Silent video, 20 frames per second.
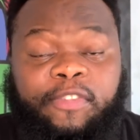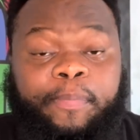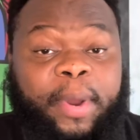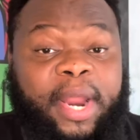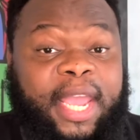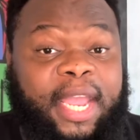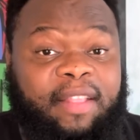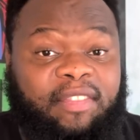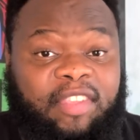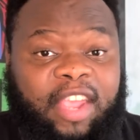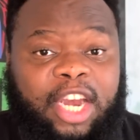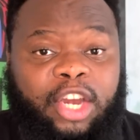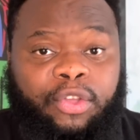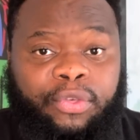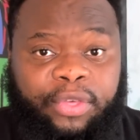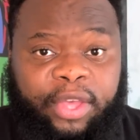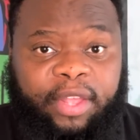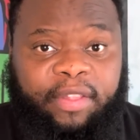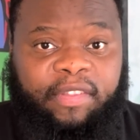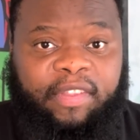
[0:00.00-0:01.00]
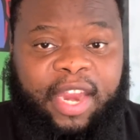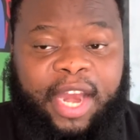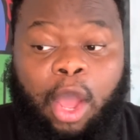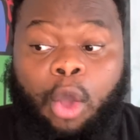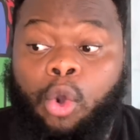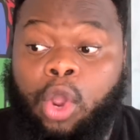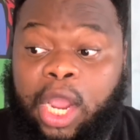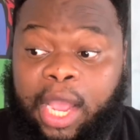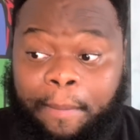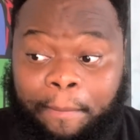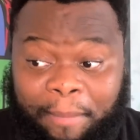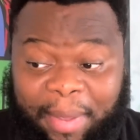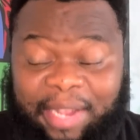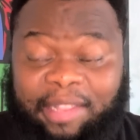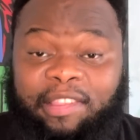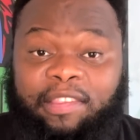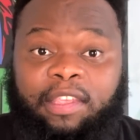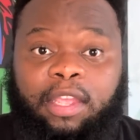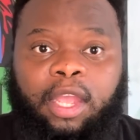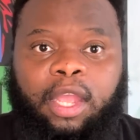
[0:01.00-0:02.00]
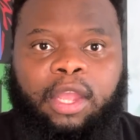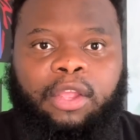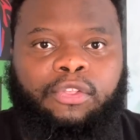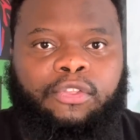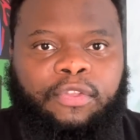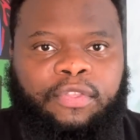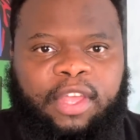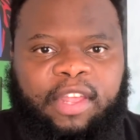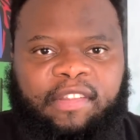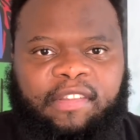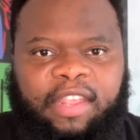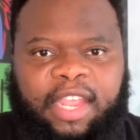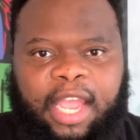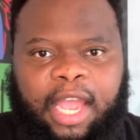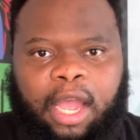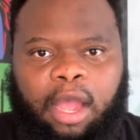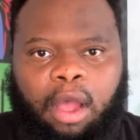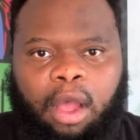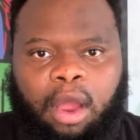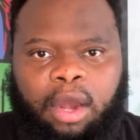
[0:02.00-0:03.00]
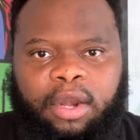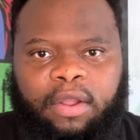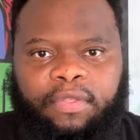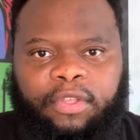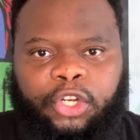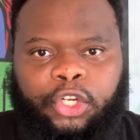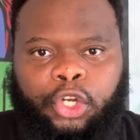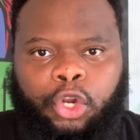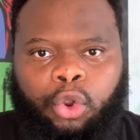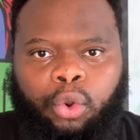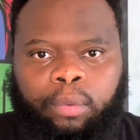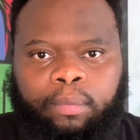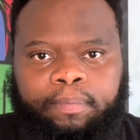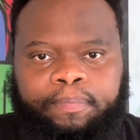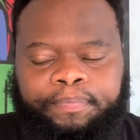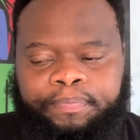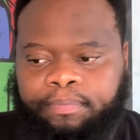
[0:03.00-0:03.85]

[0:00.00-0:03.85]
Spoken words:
But I can tell you this, and I'll commit to this here on the show.